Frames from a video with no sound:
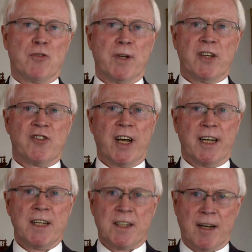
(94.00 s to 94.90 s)
between
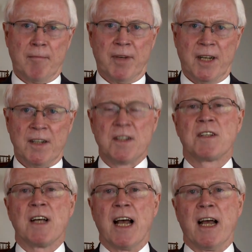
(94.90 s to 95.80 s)
Chinese
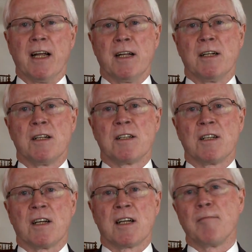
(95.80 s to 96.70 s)
companies
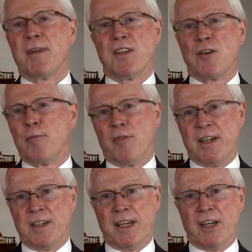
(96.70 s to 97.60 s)
and companies
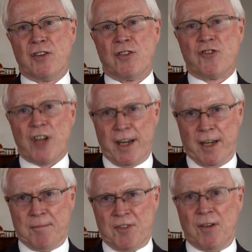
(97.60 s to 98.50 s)
operating in
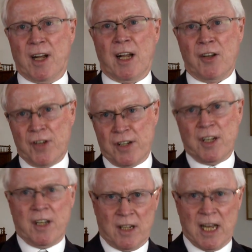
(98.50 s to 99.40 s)
China. So I'll answer
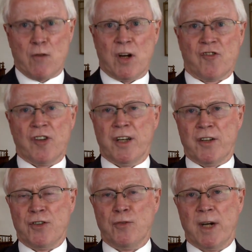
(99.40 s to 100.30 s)
that question in
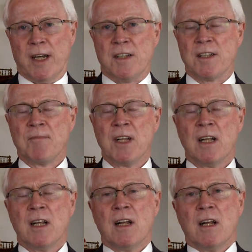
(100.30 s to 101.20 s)
two ways.
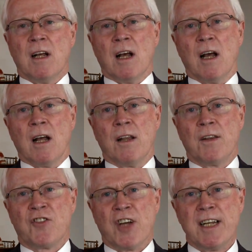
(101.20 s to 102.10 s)

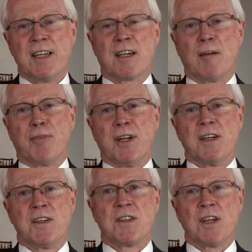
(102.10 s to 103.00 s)
The Chinese
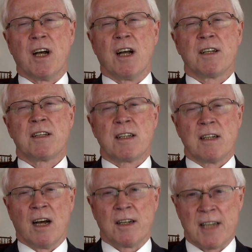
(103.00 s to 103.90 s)
companies
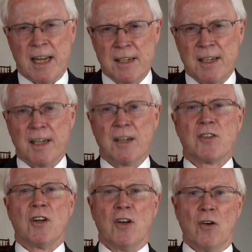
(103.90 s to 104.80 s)
are tending
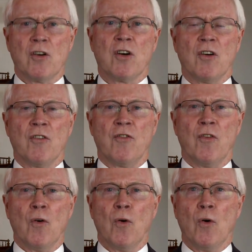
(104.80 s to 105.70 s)
to look
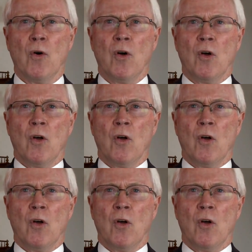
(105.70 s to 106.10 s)
for